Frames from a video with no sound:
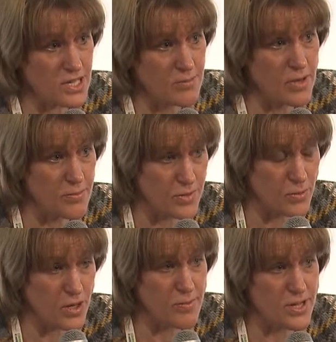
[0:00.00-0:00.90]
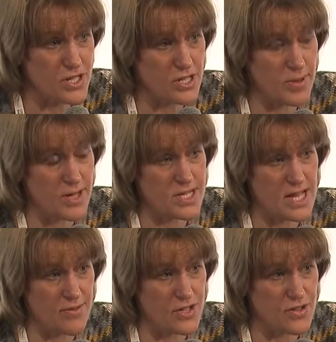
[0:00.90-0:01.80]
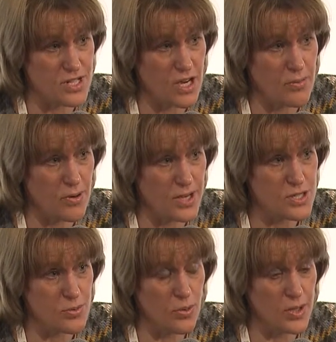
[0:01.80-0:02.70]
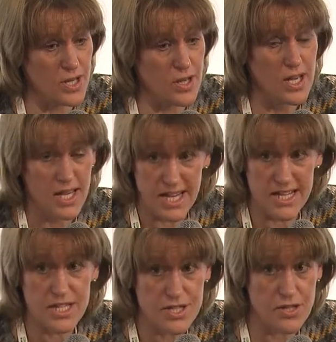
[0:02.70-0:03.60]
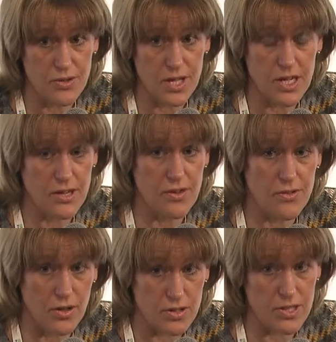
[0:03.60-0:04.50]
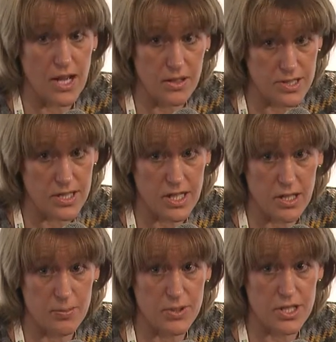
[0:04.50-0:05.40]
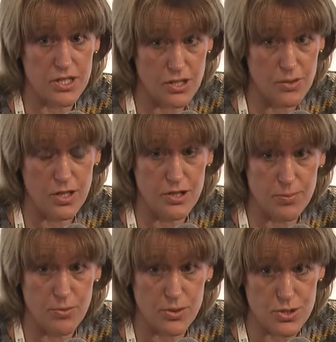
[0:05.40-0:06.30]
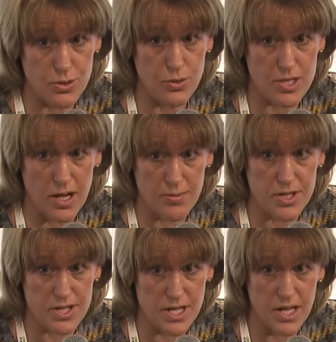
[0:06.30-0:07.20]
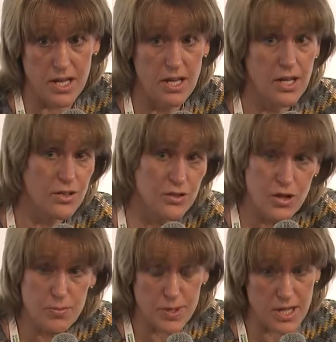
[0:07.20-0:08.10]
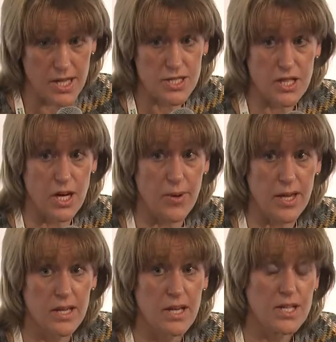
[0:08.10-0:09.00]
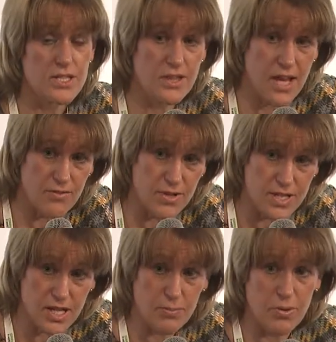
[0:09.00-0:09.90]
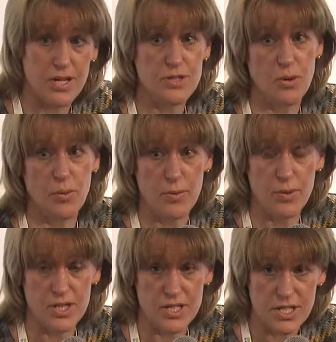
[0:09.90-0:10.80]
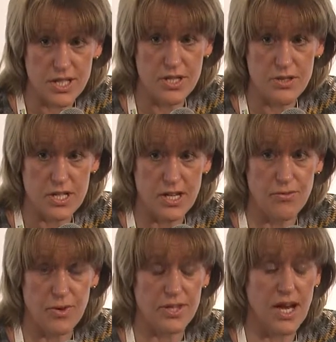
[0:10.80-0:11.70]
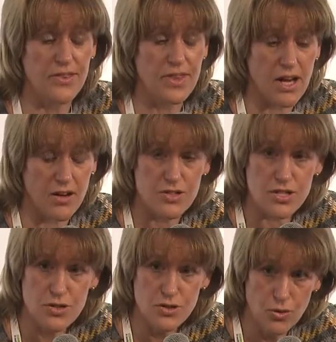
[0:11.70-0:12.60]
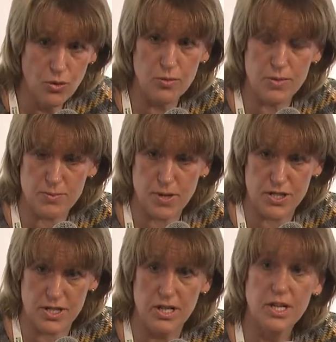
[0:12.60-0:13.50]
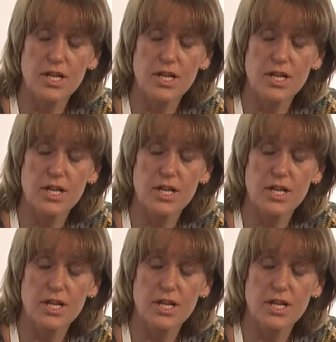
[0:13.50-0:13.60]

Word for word: at the moment, what I mentioned about the savage retail price war, you know, it is unique. You've got Aldi and Lidl putting 200 more stores up this year. Nobody is going. So that retail price war we will continue to live with. And they are under enormous pressure